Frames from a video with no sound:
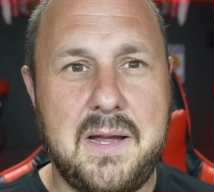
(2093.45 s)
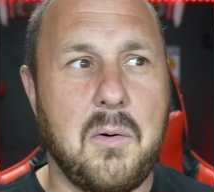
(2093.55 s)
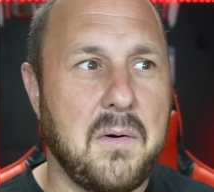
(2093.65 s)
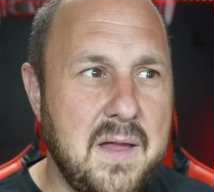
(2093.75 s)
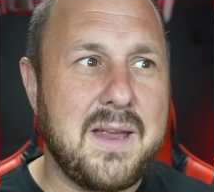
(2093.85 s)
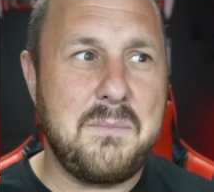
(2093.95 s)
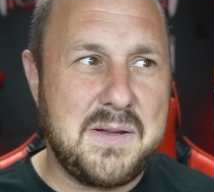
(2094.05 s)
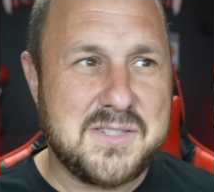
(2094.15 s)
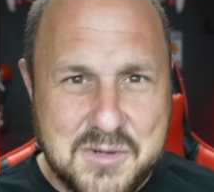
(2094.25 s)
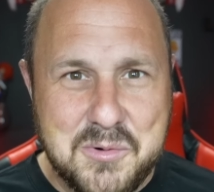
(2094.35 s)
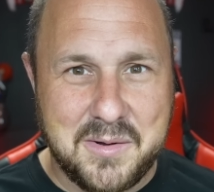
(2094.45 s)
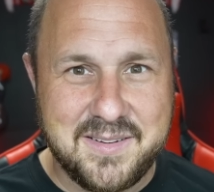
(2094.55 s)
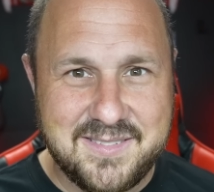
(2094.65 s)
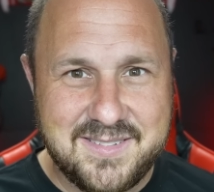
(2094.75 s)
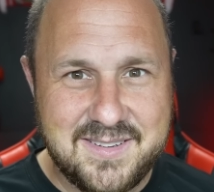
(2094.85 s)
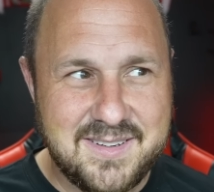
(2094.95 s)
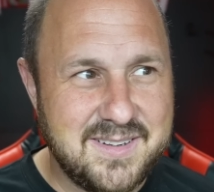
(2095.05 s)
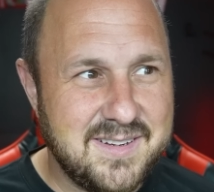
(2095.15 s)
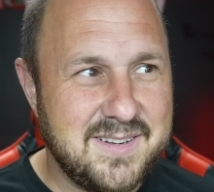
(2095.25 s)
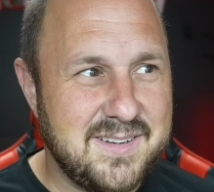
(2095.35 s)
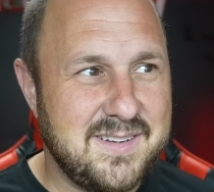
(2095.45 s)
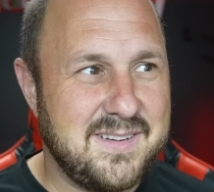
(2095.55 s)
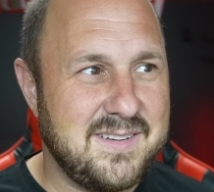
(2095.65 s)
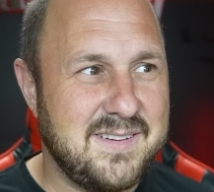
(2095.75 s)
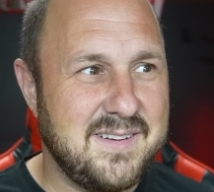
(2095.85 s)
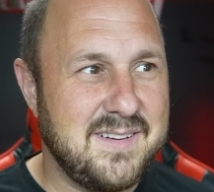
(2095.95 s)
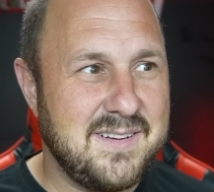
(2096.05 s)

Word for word: or they can be sued. These clothes.